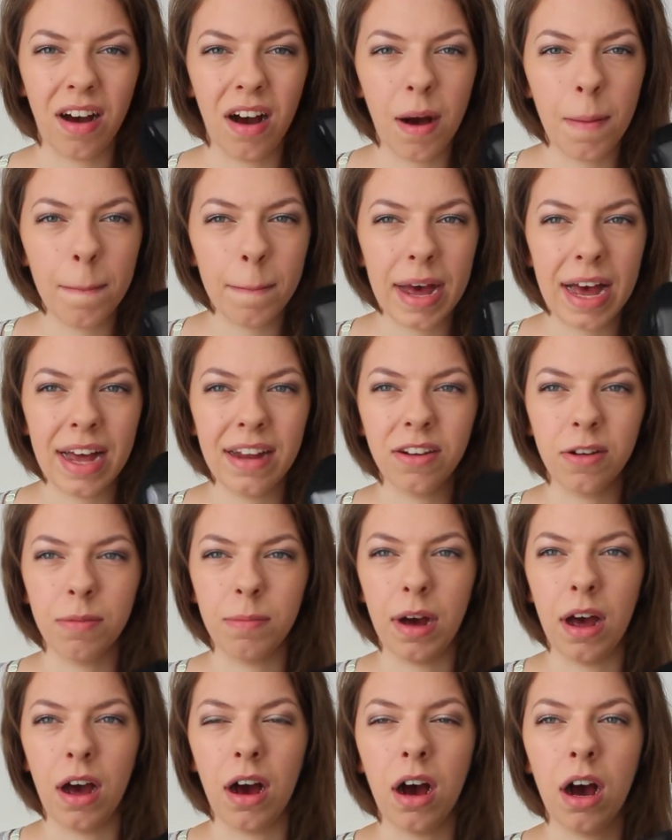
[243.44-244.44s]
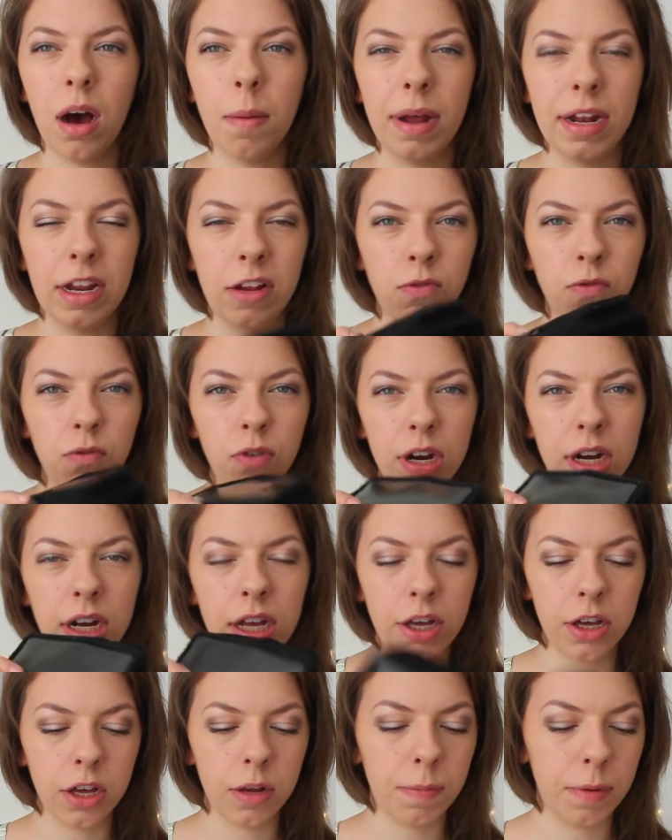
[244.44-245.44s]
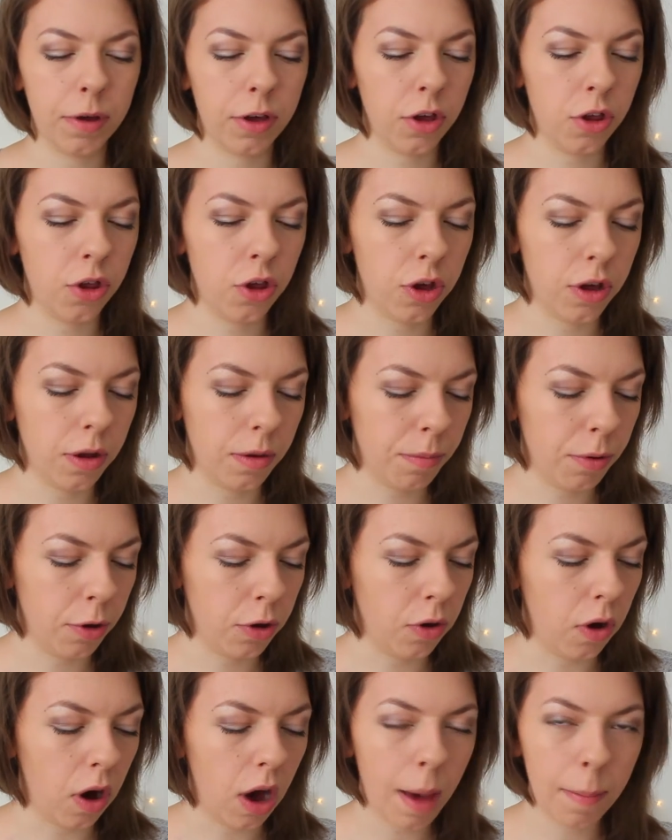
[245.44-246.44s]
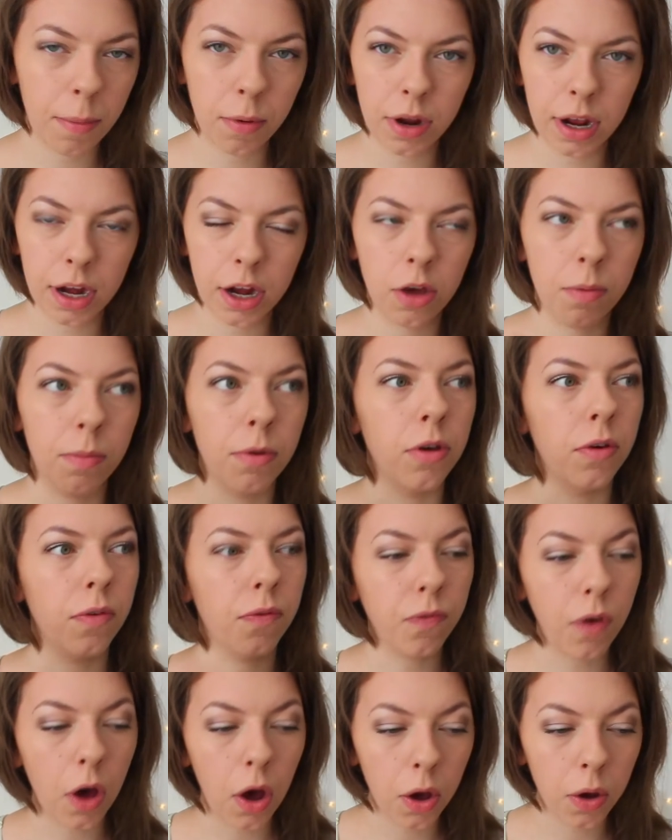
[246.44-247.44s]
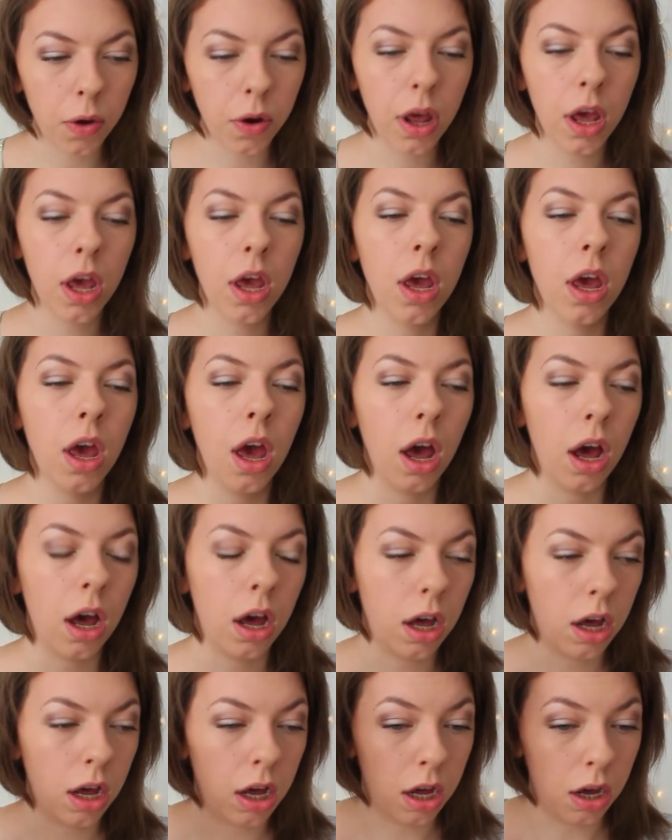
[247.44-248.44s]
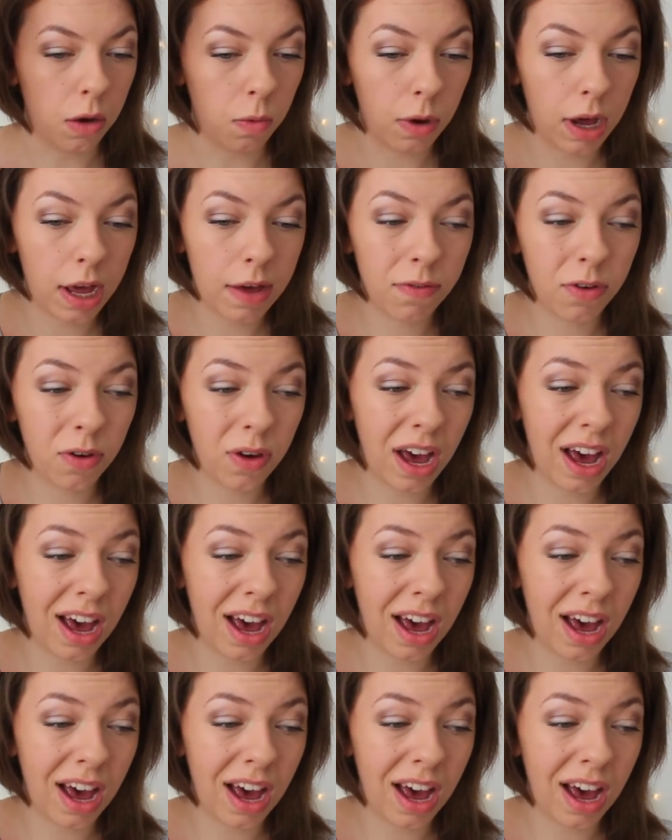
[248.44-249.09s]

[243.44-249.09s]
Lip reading: armband on my arm, and it's really good because you can put your iPod in, you can put your phone, whatever you